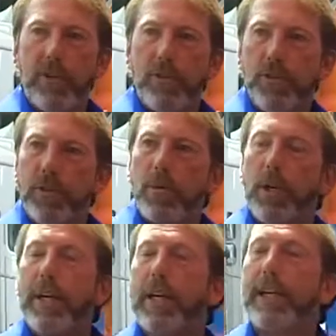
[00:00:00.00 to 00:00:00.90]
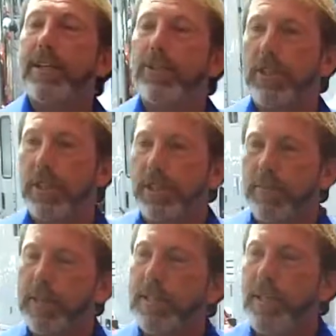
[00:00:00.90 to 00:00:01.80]
use, you want to clean your
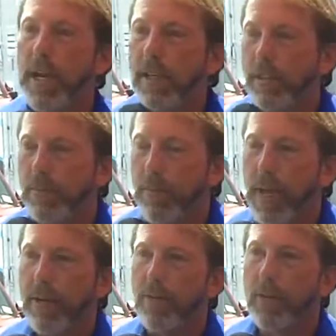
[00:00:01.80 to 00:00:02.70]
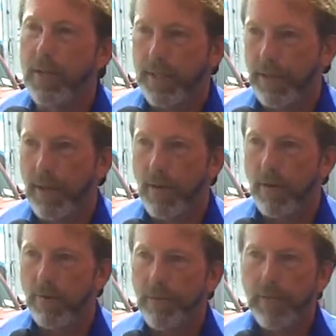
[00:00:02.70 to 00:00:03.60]
system. It's a constant battle with
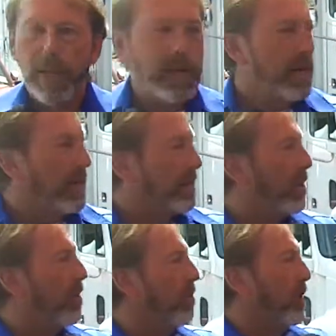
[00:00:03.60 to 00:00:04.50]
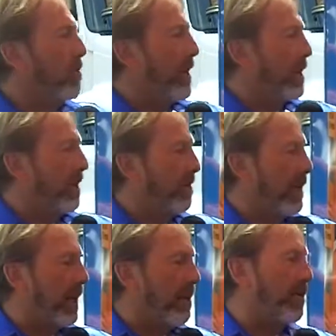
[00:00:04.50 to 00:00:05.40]
ethanol. So
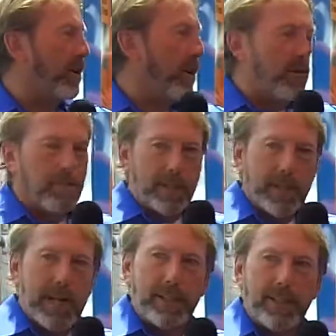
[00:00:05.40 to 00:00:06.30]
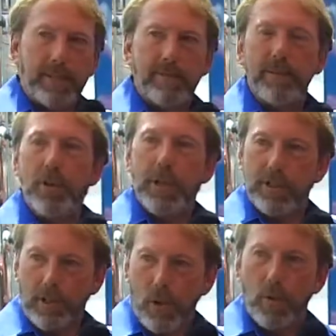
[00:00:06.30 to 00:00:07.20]
and if you use protection, you
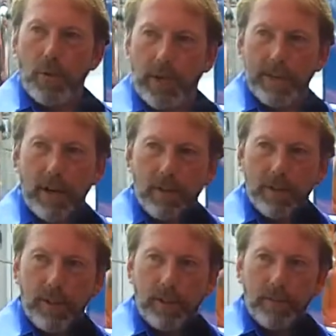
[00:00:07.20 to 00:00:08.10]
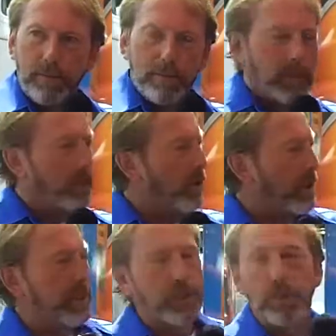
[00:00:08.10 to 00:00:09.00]
can store with this also. So you
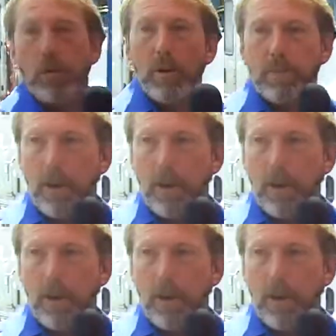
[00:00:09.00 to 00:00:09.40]
can just use one